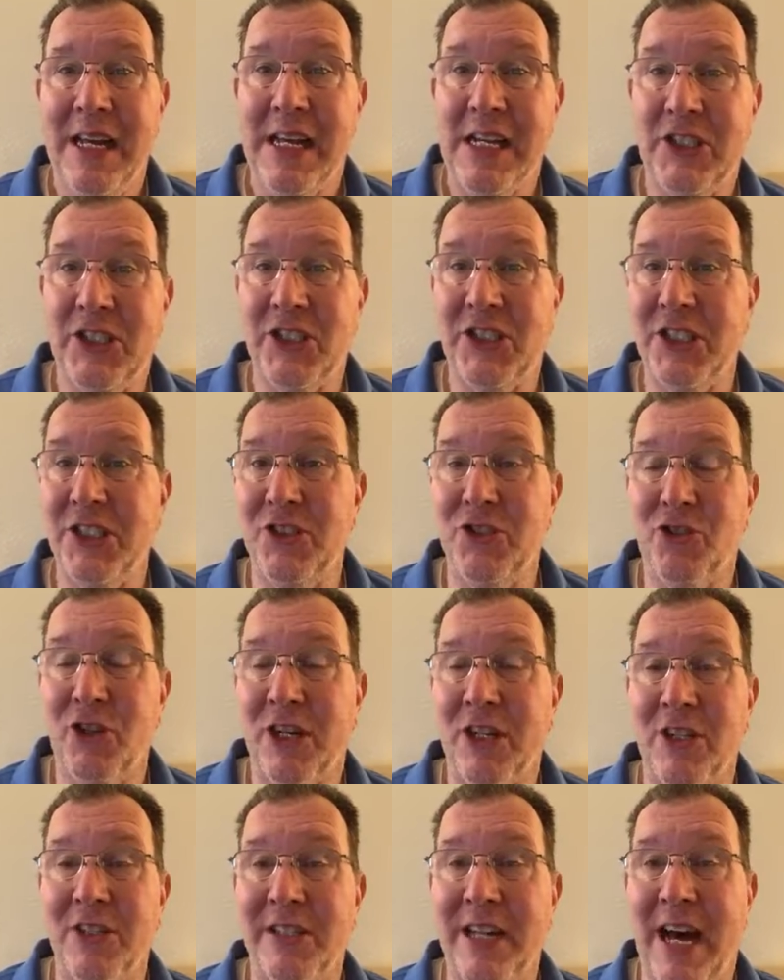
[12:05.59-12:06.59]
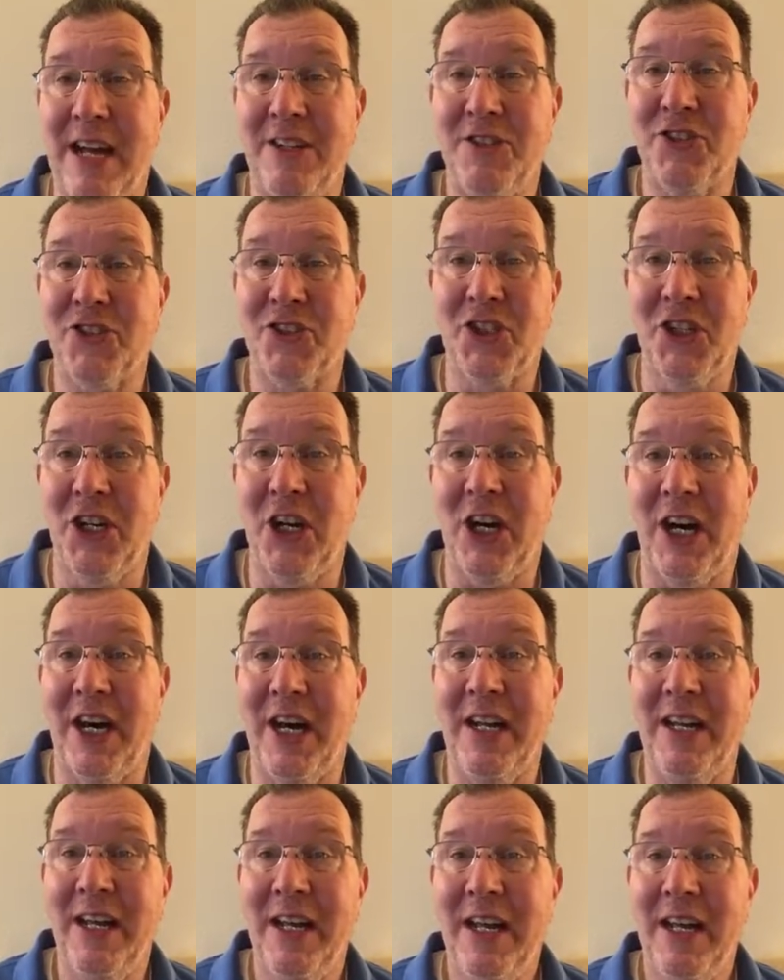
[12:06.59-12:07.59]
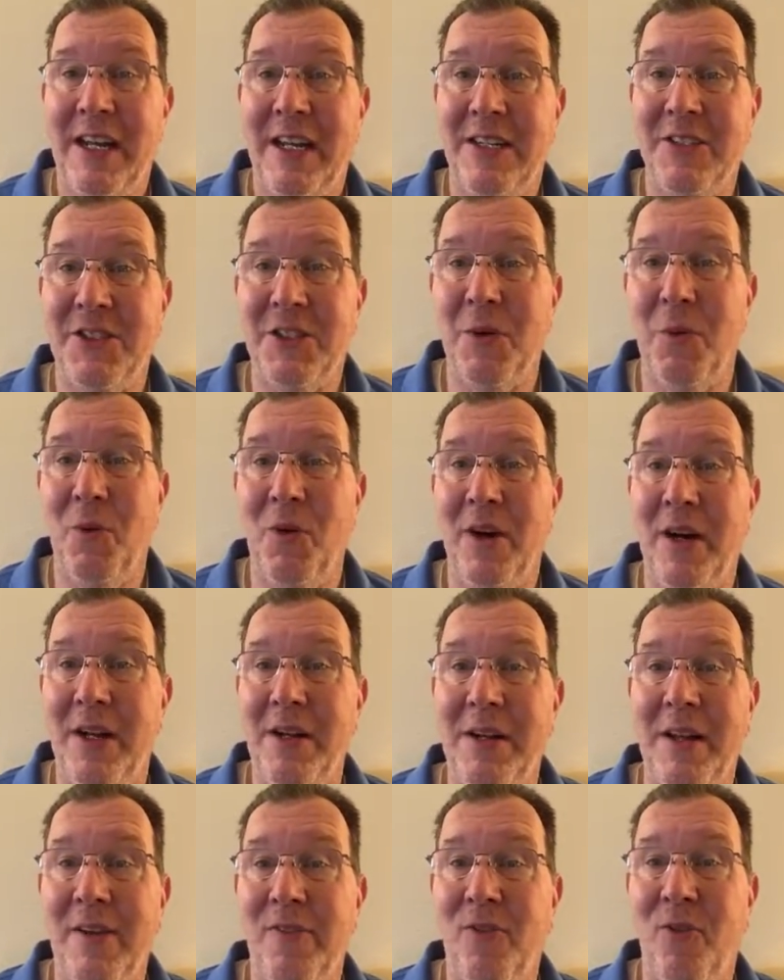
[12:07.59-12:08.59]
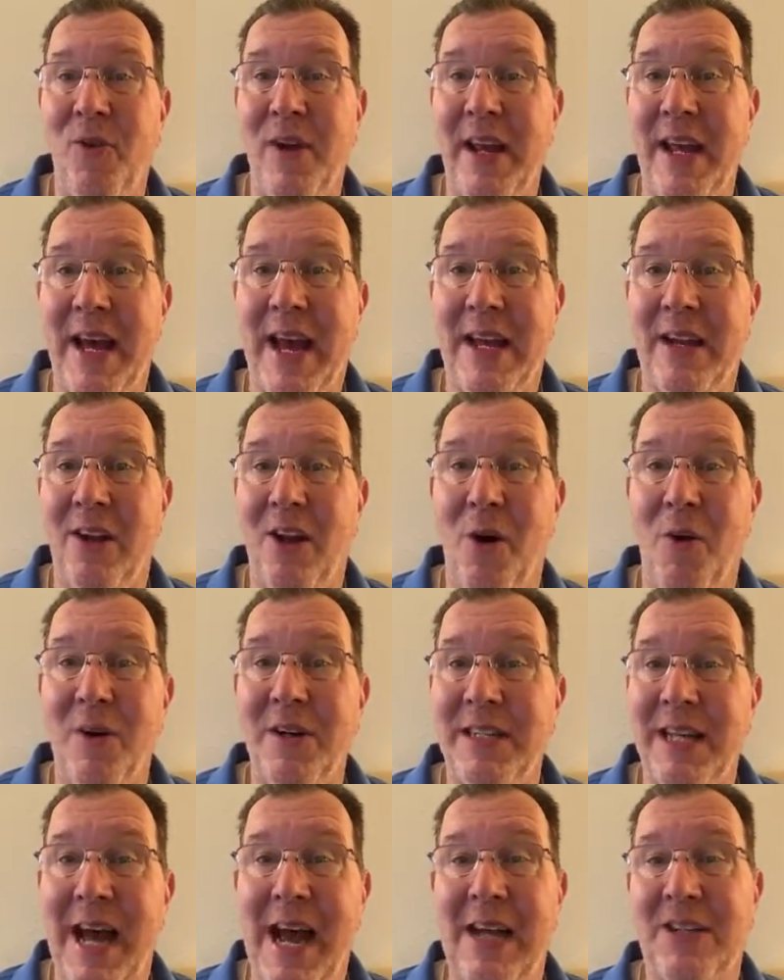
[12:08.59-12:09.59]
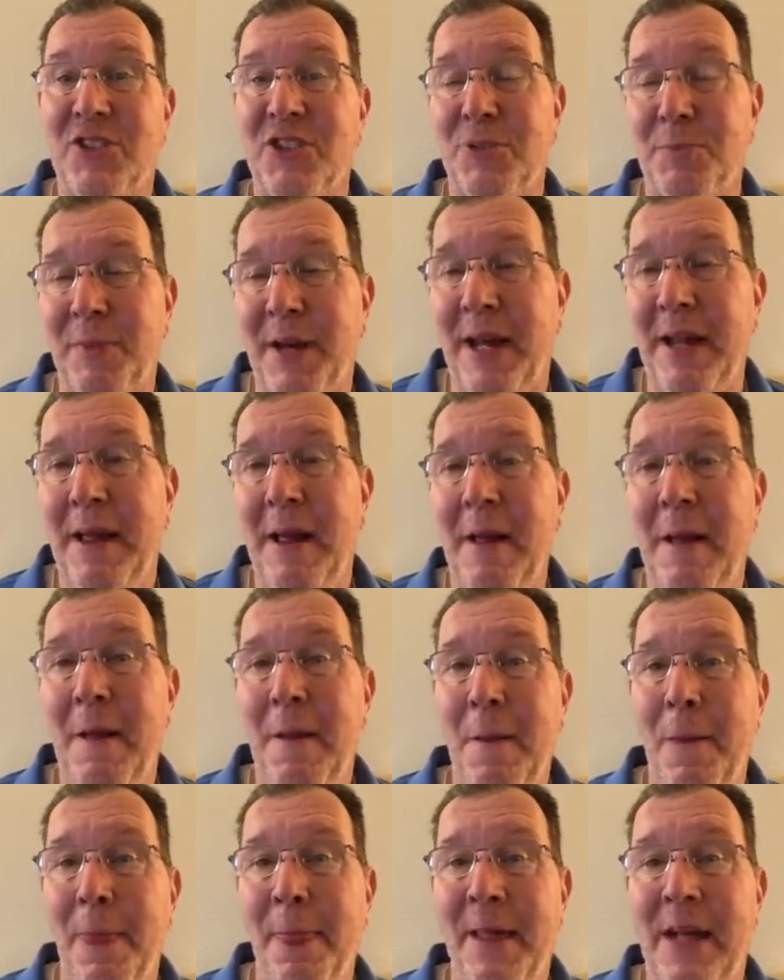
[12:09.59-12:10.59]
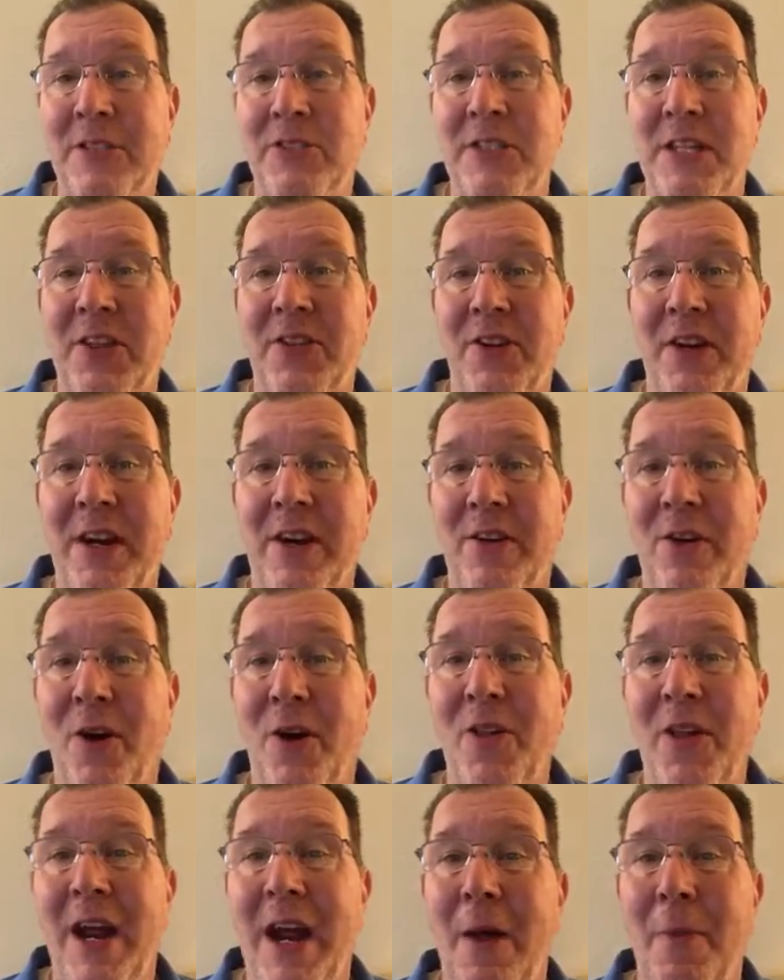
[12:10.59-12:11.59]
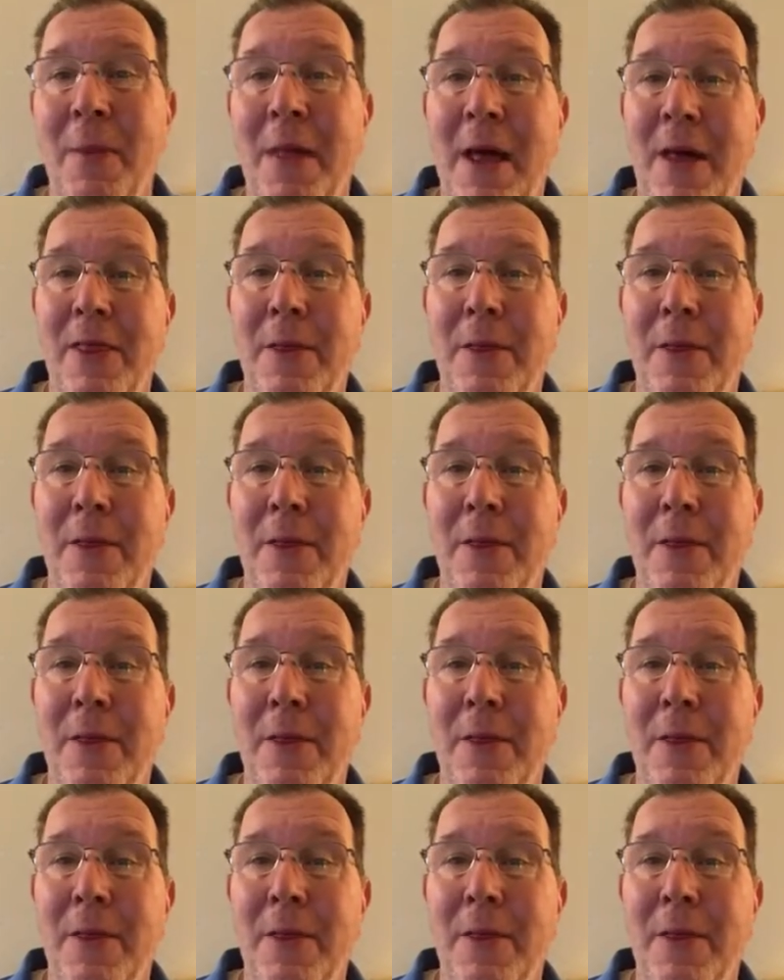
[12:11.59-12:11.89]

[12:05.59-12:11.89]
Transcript: It just didn't trickle down as good as it would if we had lower taxes. But that's neither here nor there.